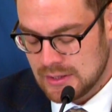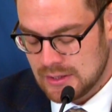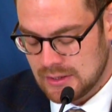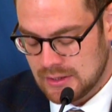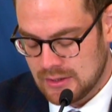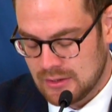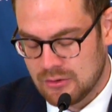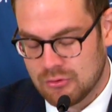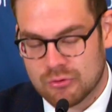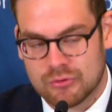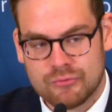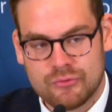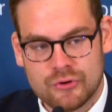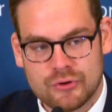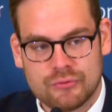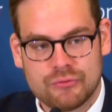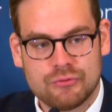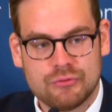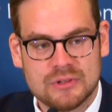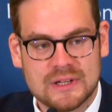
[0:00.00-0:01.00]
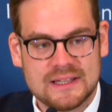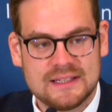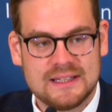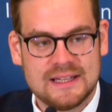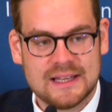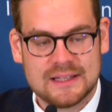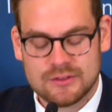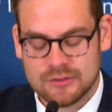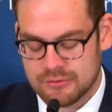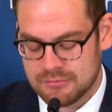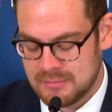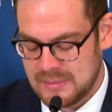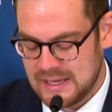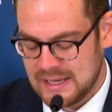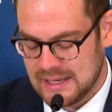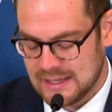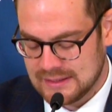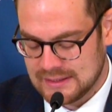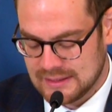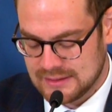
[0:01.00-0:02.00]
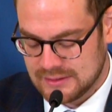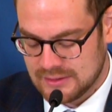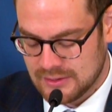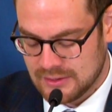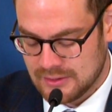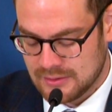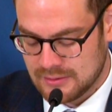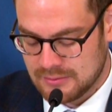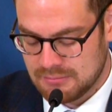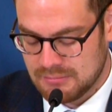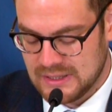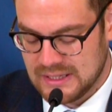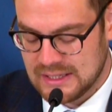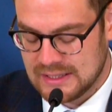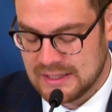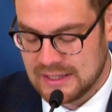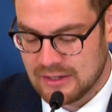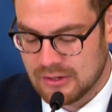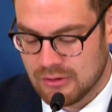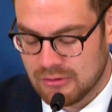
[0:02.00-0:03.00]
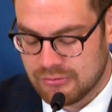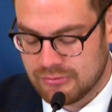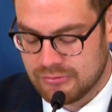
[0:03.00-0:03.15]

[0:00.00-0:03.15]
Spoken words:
or were full at the end of May and at the beginning